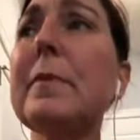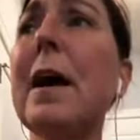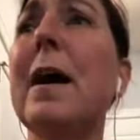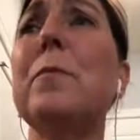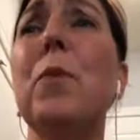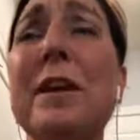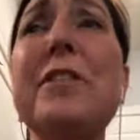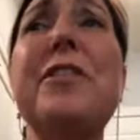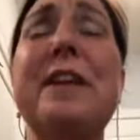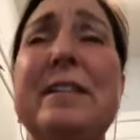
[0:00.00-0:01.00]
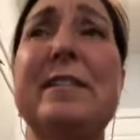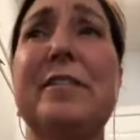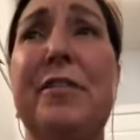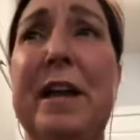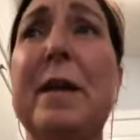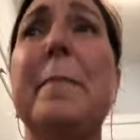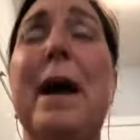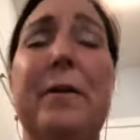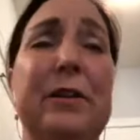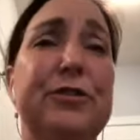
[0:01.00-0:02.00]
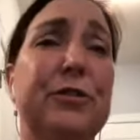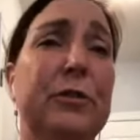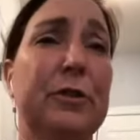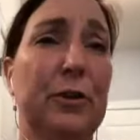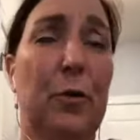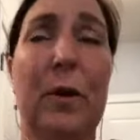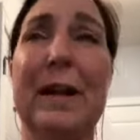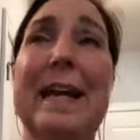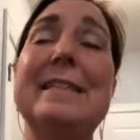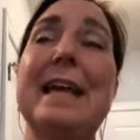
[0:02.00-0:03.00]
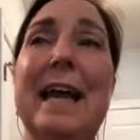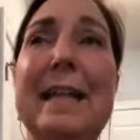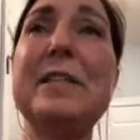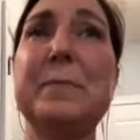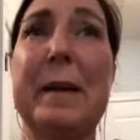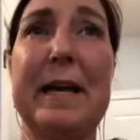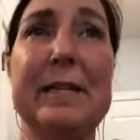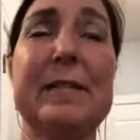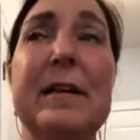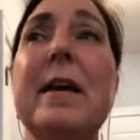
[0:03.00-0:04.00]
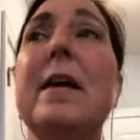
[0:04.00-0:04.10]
One of the things to think about as you're organizing any space,